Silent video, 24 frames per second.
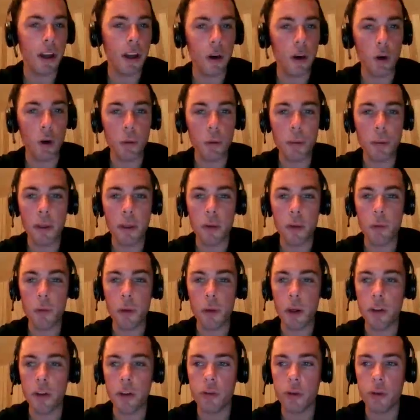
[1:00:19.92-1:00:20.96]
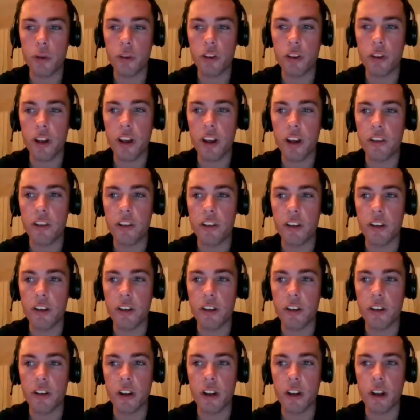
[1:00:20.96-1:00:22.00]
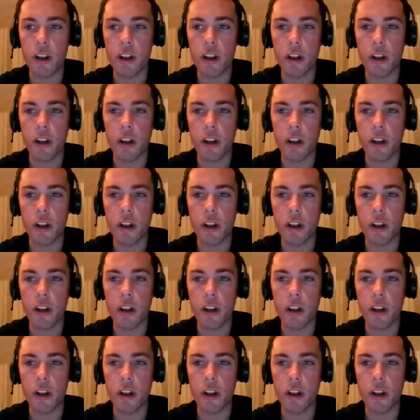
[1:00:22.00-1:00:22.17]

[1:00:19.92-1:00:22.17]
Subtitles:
I hope that will translate in